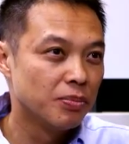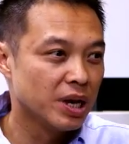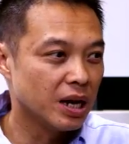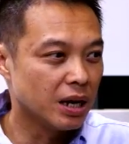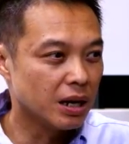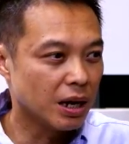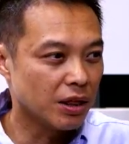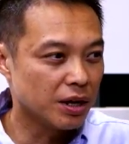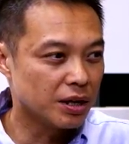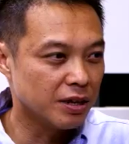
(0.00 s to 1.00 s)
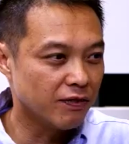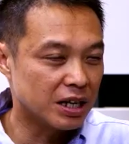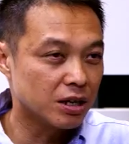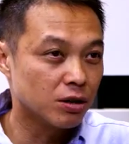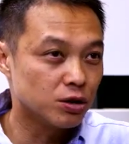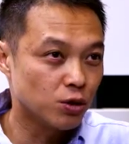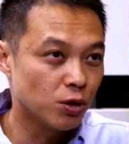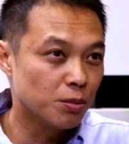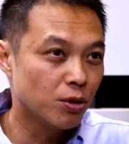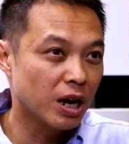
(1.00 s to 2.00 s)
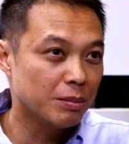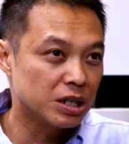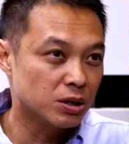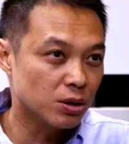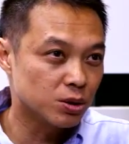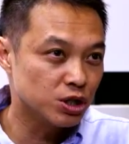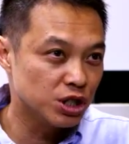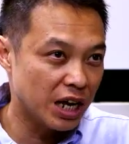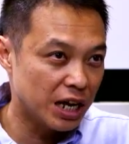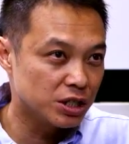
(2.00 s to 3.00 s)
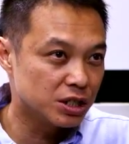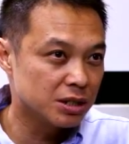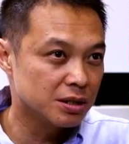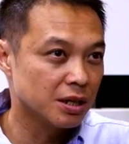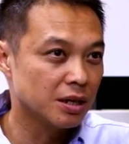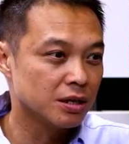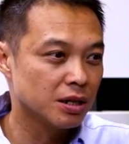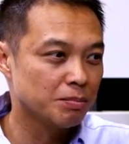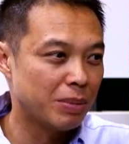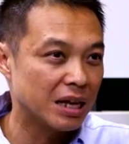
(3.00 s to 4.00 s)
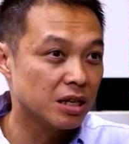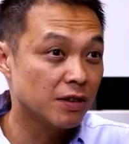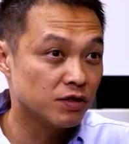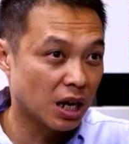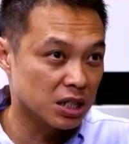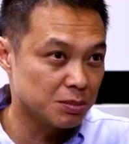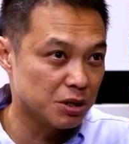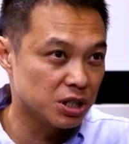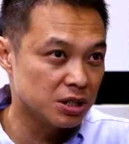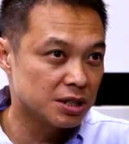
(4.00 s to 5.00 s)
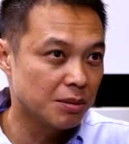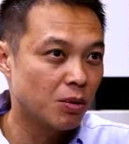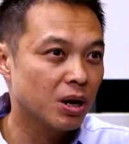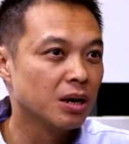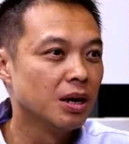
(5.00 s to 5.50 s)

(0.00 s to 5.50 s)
Uh, I think the vector control program has also changed the, the pattern of transmission somewhat.